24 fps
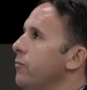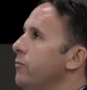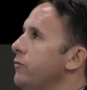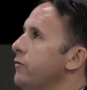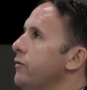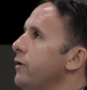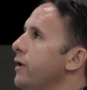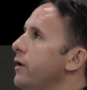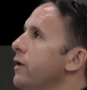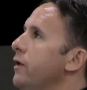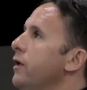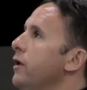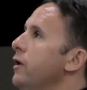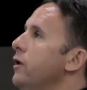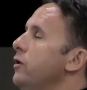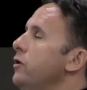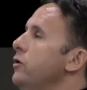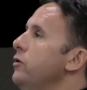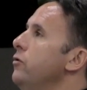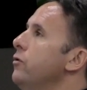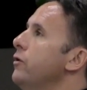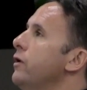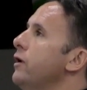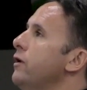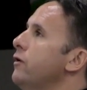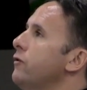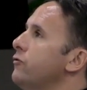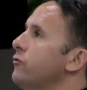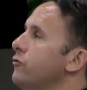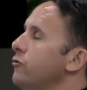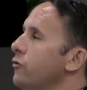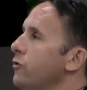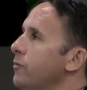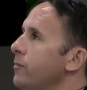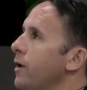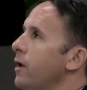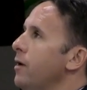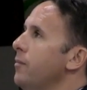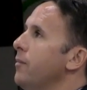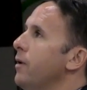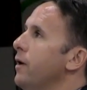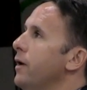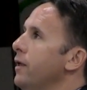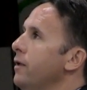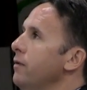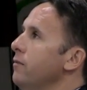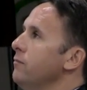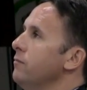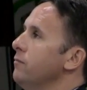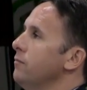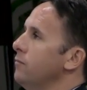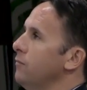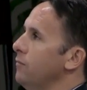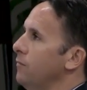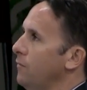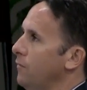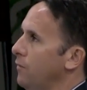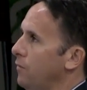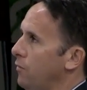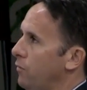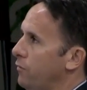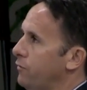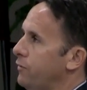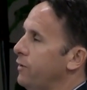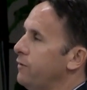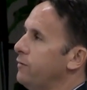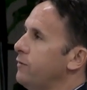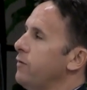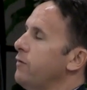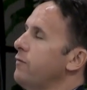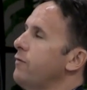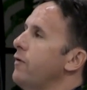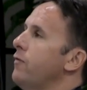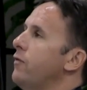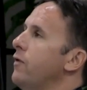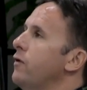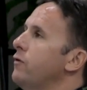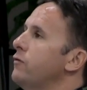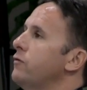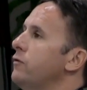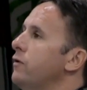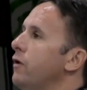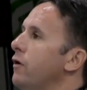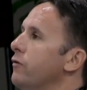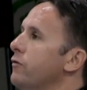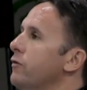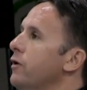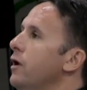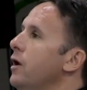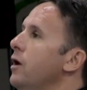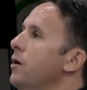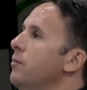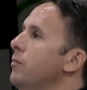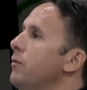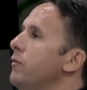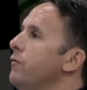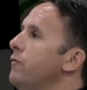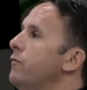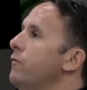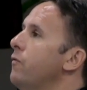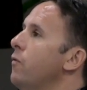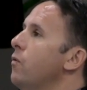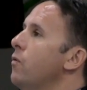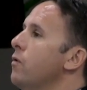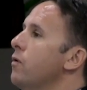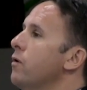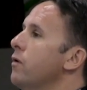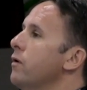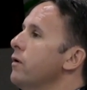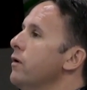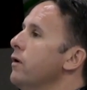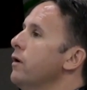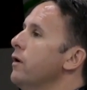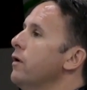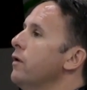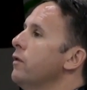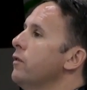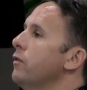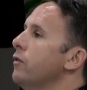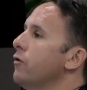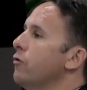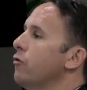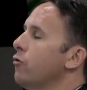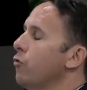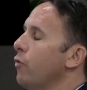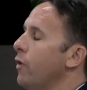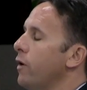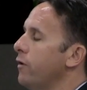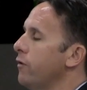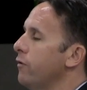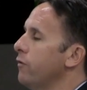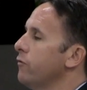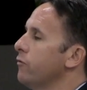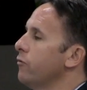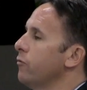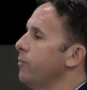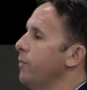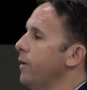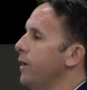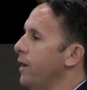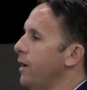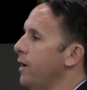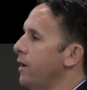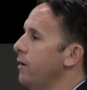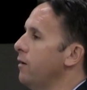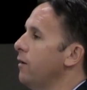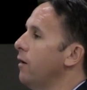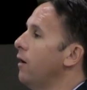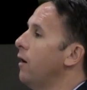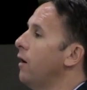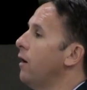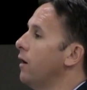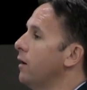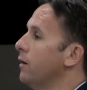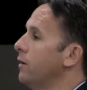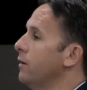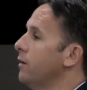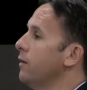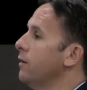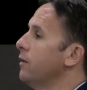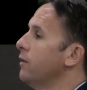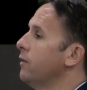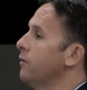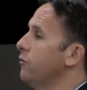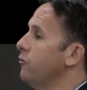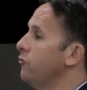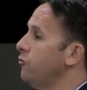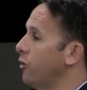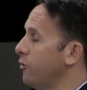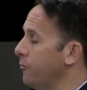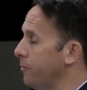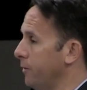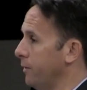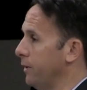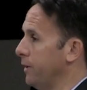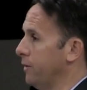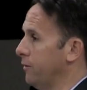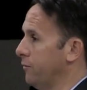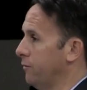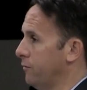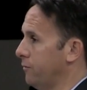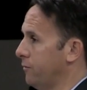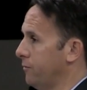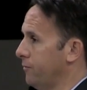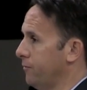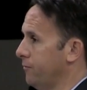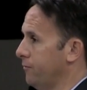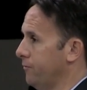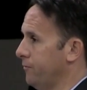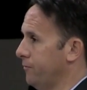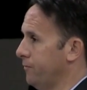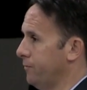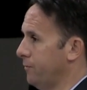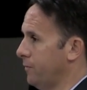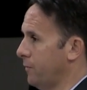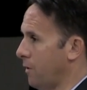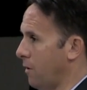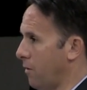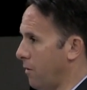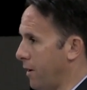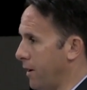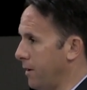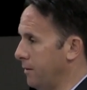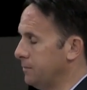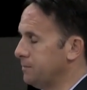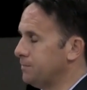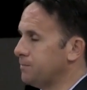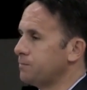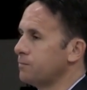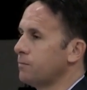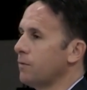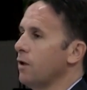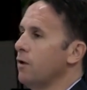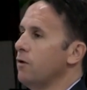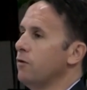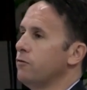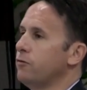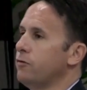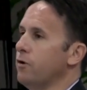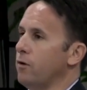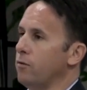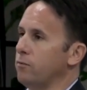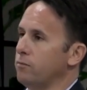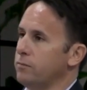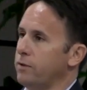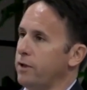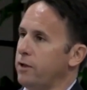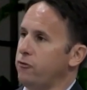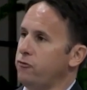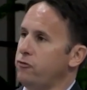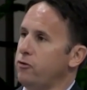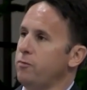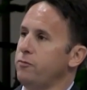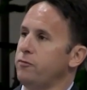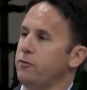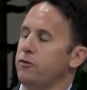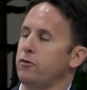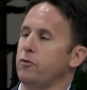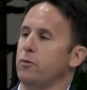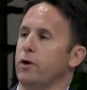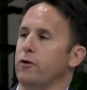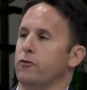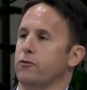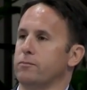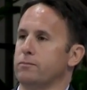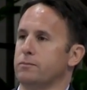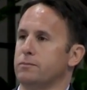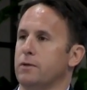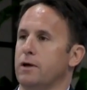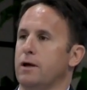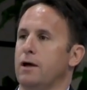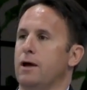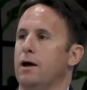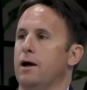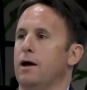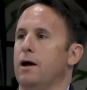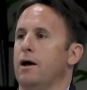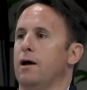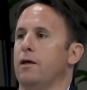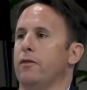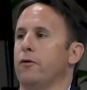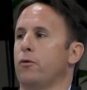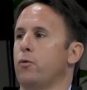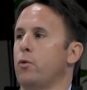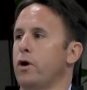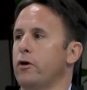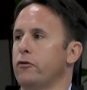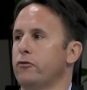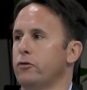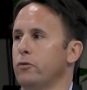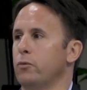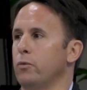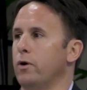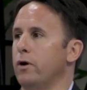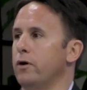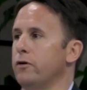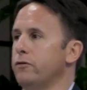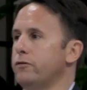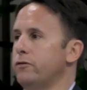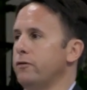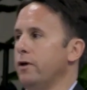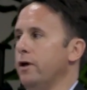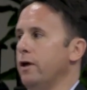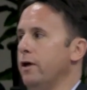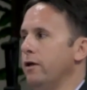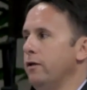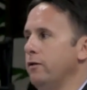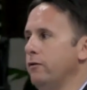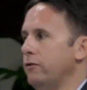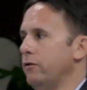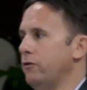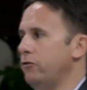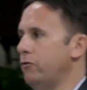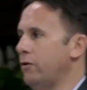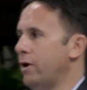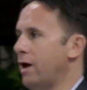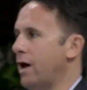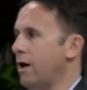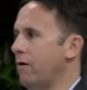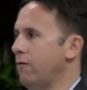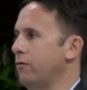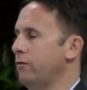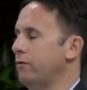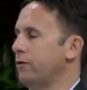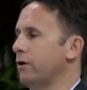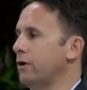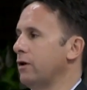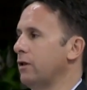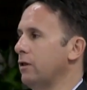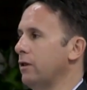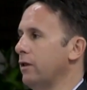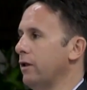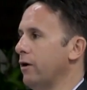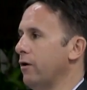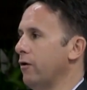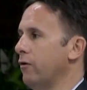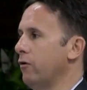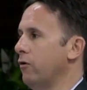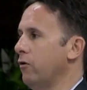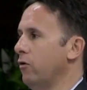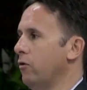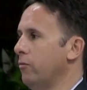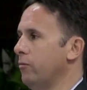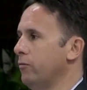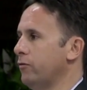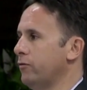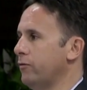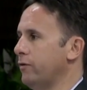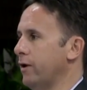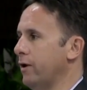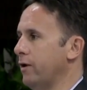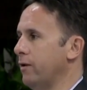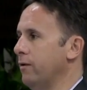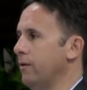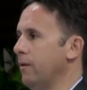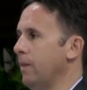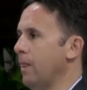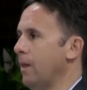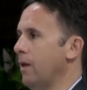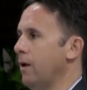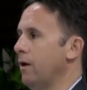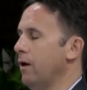homestead, you get a certain amount of money, we'll say seventy-five thousand dollars, before the creditors are paid on the judgment liens, all right? So, in Jim's situation, the question was, did you have a declared homestead